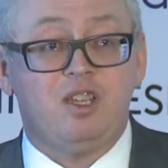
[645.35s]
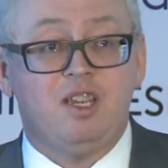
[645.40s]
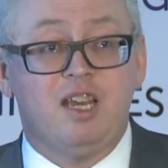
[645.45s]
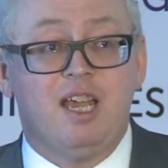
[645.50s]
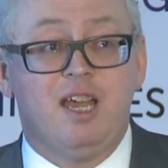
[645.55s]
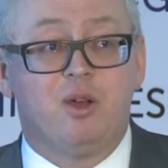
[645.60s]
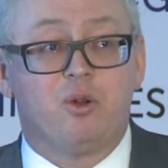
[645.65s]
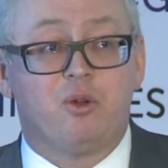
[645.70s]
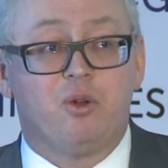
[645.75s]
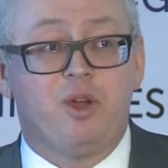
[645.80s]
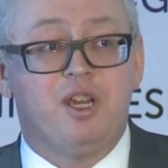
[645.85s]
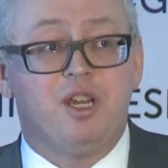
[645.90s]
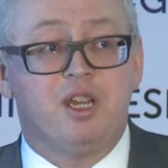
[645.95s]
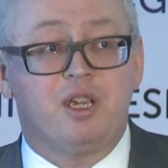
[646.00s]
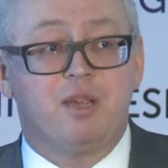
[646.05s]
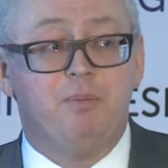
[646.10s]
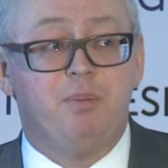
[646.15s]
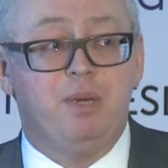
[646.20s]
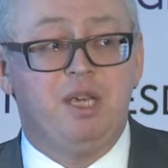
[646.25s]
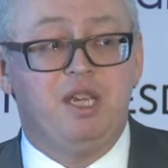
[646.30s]
how great it
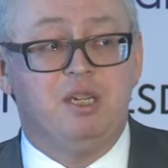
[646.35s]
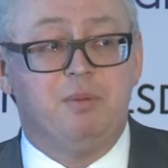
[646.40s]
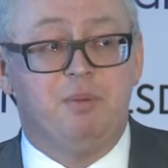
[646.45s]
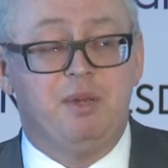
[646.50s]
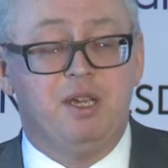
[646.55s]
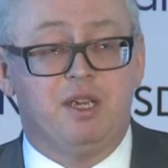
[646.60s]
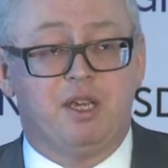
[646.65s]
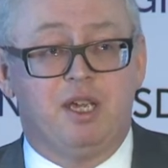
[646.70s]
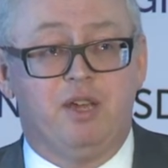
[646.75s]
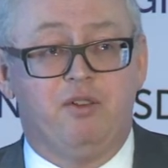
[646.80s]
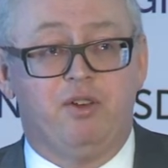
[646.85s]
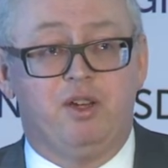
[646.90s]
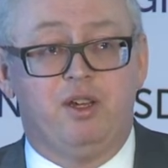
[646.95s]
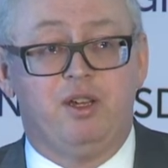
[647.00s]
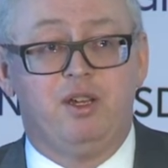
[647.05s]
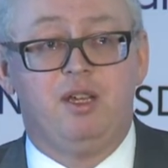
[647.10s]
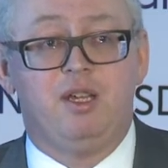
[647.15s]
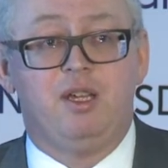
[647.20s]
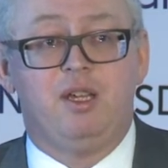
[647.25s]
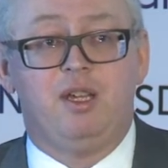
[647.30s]
can be to be a giver
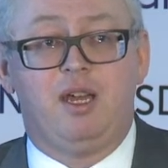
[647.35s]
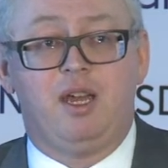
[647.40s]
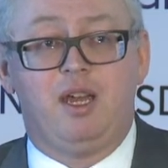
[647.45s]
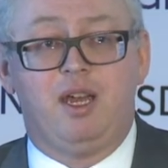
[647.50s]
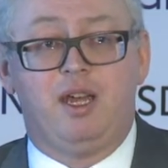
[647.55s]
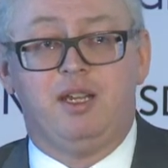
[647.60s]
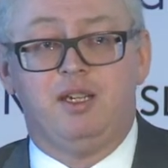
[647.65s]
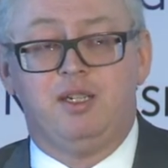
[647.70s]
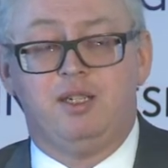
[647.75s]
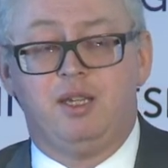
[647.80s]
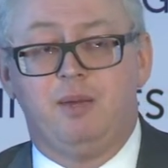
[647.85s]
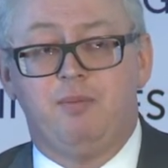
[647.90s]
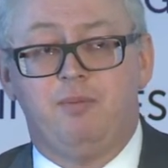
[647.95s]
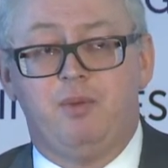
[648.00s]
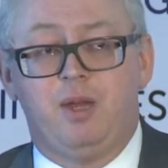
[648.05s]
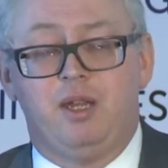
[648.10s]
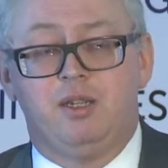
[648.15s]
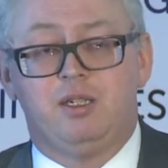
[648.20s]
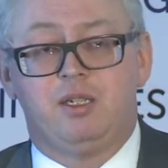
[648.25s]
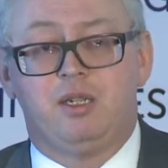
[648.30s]
and
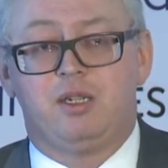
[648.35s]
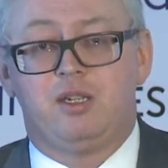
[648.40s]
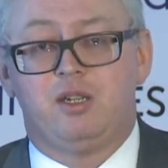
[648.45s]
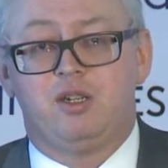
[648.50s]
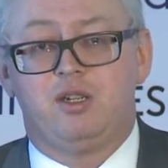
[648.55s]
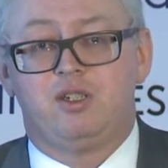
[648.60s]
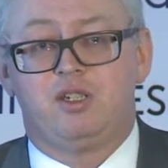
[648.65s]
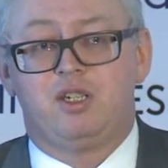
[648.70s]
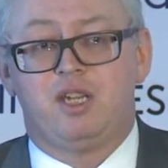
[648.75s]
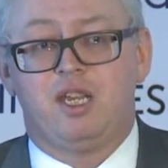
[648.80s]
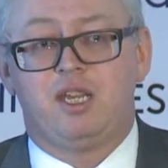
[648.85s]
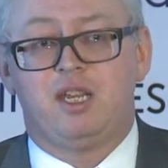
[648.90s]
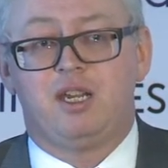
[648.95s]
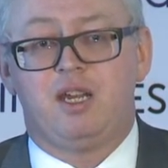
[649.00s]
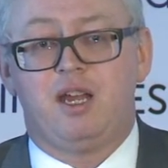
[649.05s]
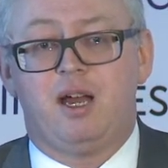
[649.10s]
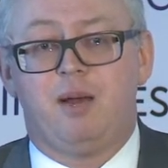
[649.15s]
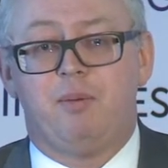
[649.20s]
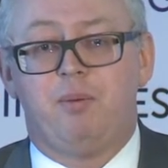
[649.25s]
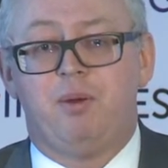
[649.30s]
to take it
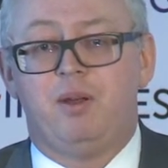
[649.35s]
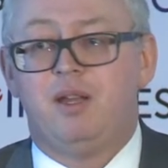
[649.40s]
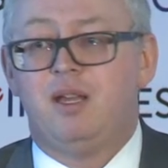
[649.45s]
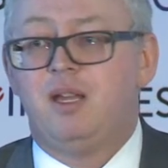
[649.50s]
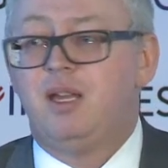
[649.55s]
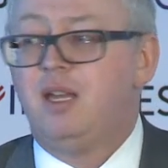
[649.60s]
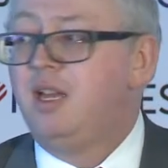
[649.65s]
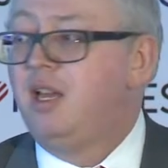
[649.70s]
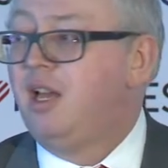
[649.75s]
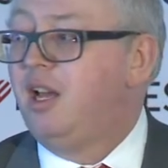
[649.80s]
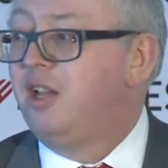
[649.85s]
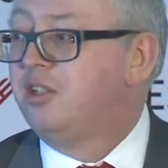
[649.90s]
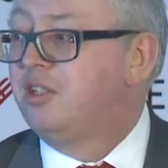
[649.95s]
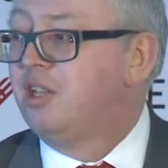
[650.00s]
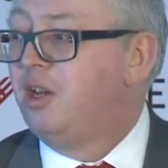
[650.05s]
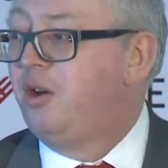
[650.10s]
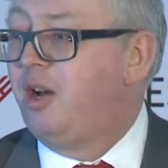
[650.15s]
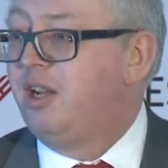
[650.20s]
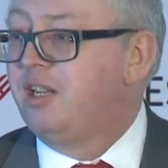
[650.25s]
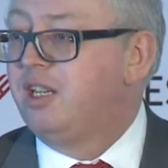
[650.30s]
up. And
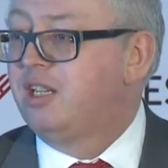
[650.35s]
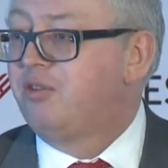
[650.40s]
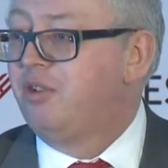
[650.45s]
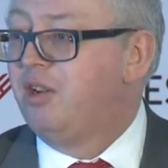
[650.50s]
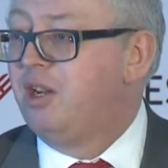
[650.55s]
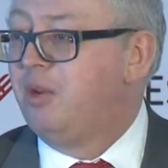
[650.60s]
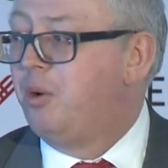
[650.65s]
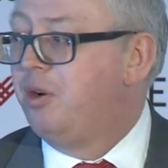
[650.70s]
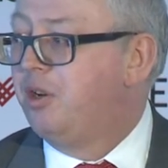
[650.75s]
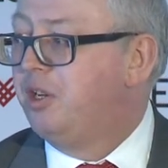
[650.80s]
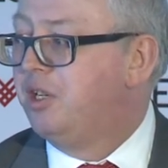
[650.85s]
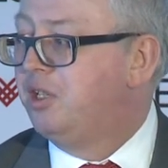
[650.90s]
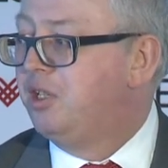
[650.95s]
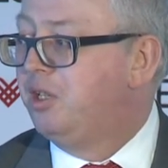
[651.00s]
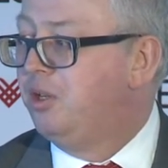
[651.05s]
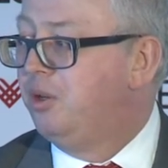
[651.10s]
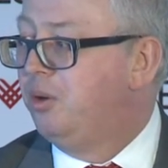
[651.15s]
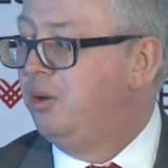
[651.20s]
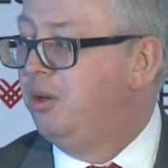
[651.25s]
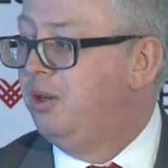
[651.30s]
so I just really wanted
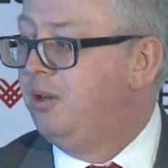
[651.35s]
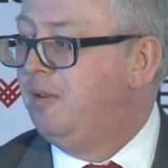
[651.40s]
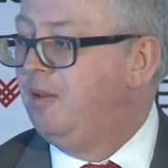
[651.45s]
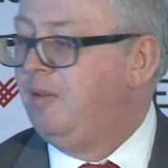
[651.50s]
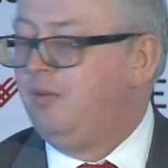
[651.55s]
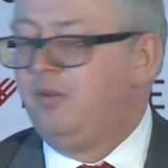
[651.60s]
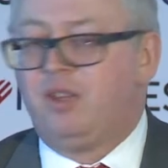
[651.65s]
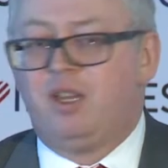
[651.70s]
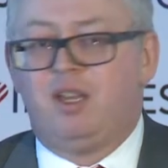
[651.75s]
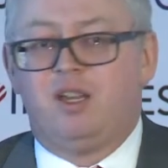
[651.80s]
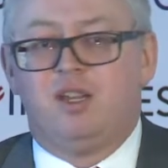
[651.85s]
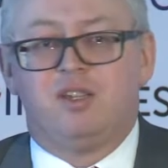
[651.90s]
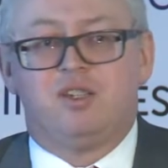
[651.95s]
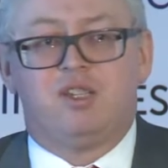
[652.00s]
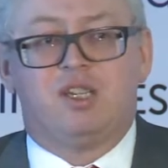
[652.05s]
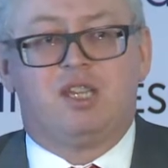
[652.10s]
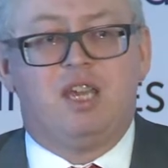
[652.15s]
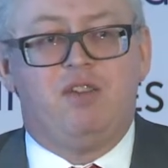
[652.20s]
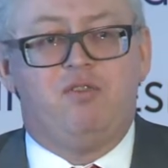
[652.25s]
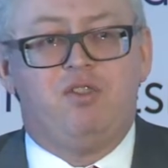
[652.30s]
to
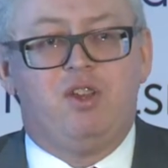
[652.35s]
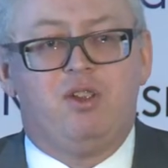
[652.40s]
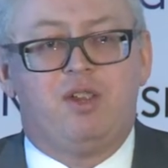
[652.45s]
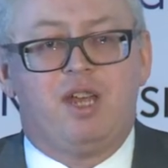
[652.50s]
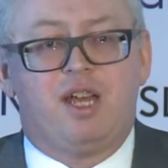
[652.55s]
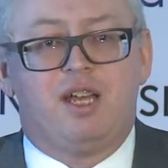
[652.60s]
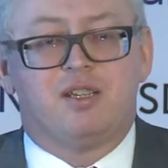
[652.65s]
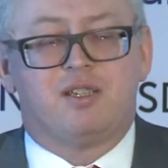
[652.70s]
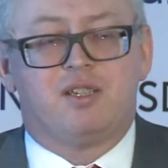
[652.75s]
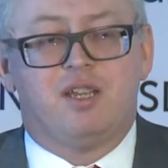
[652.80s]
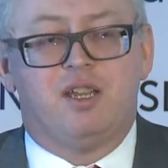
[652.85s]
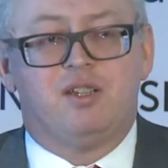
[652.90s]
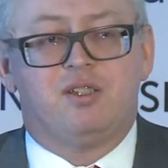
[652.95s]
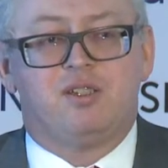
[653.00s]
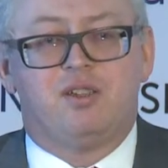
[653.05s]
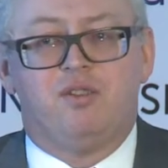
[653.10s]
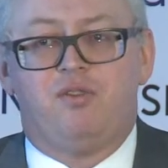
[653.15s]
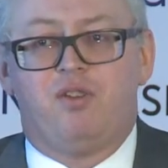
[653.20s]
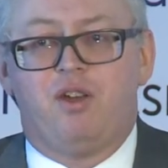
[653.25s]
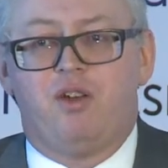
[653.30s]
give you that
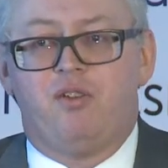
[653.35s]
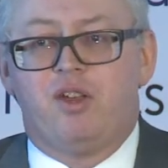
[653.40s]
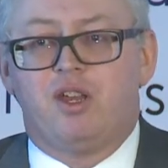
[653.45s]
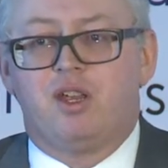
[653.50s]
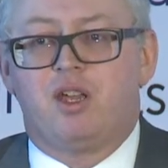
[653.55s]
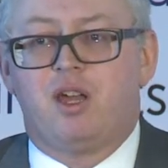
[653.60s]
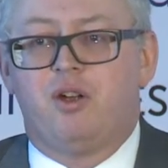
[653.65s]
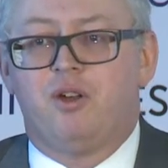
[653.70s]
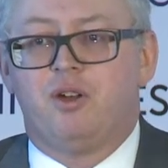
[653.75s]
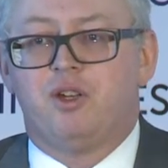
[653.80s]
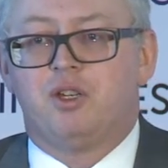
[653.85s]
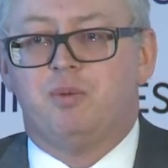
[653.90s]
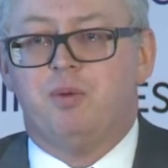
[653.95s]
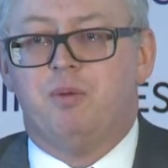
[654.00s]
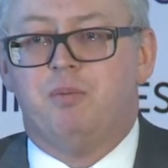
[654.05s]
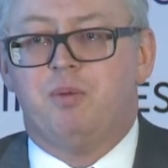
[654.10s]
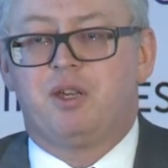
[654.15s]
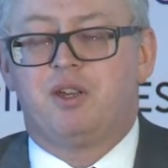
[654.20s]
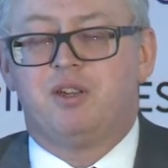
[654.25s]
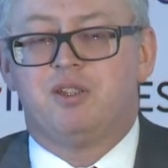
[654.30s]
sense of
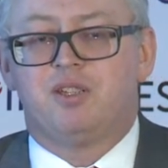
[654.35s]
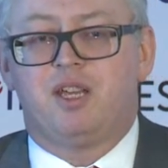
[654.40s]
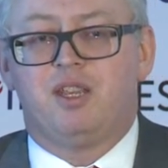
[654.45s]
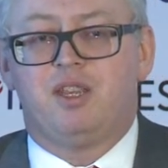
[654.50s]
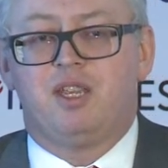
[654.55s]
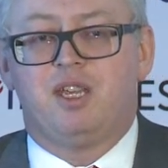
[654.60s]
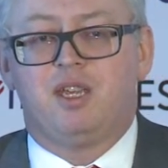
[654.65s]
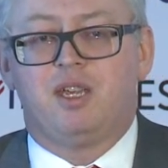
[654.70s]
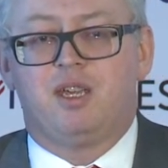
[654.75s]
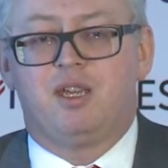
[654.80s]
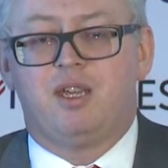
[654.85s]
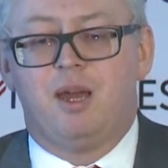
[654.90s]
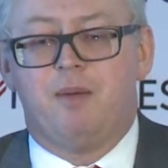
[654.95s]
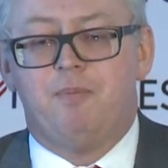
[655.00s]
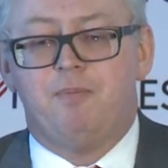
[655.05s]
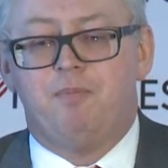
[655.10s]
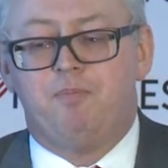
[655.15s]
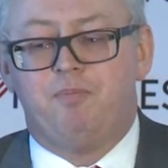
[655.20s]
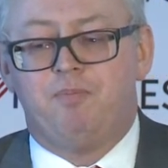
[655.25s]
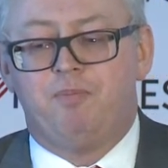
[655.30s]
encouragement, because I think
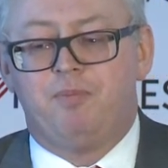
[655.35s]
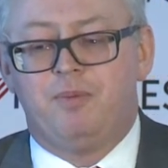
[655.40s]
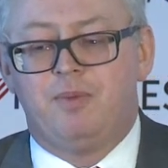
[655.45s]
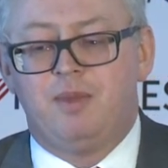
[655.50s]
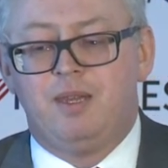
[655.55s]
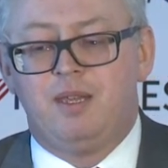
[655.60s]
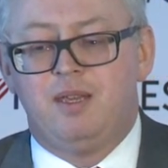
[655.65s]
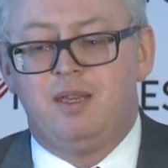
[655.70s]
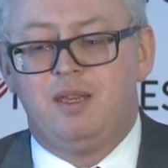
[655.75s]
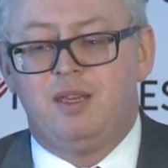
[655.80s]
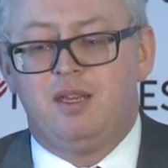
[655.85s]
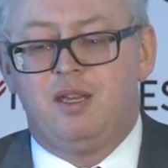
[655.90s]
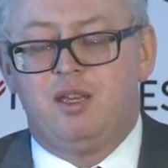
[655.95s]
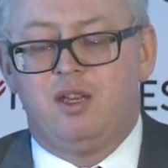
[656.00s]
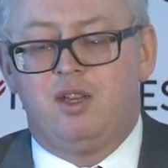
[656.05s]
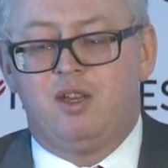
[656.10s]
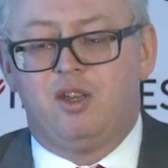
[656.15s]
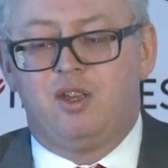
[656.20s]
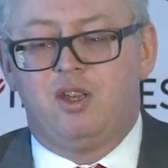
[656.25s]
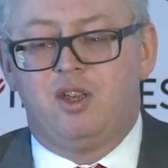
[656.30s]

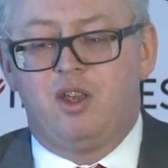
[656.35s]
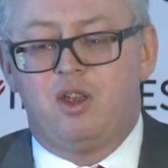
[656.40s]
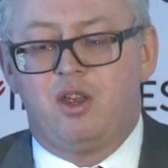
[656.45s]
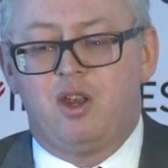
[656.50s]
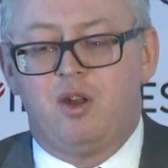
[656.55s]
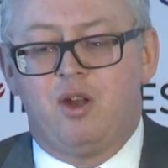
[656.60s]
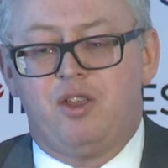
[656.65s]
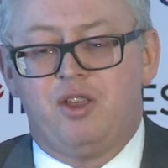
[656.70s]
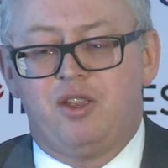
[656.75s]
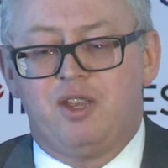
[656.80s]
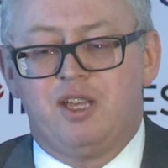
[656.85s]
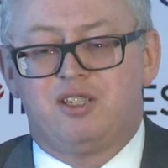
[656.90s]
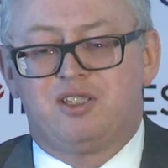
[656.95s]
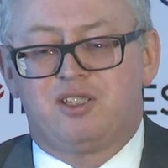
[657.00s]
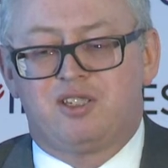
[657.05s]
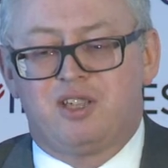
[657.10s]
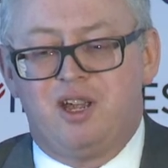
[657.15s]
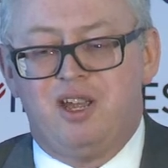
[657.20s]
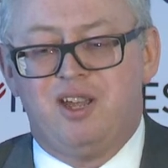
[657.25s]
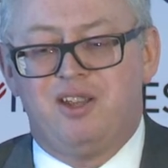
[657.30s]
I think
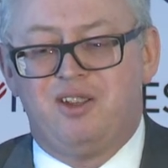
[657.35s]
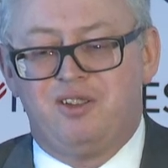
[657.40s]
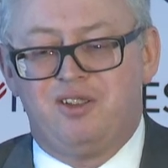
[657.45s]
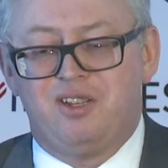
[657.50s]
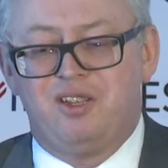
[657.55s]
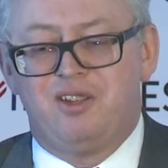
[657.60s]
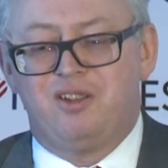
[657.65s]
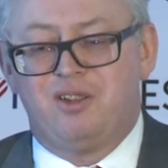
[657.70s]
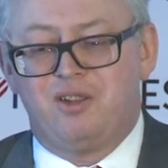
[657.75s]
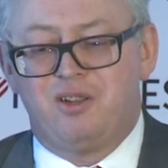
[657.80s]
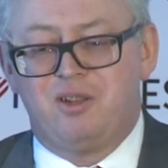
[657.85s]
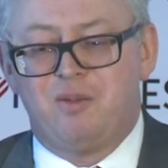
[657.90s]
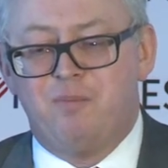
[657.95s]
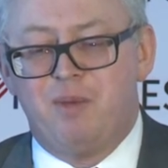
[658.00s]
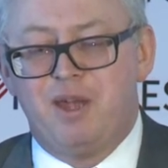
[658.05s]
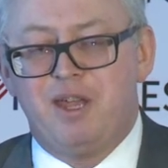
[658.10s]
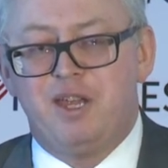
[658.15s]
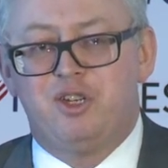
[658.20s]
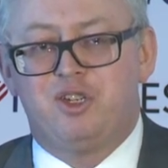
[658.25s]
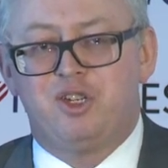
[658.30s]
there's the
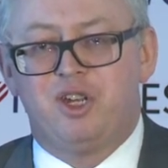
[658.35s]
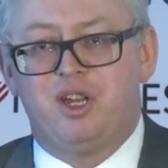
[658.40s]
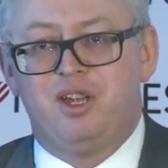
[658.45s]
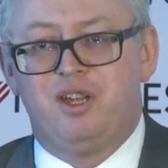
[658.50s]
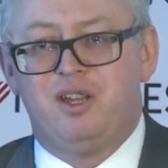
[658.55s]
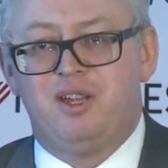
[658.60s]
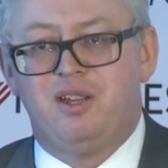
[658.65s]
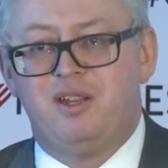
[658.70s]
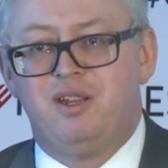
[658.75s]
major,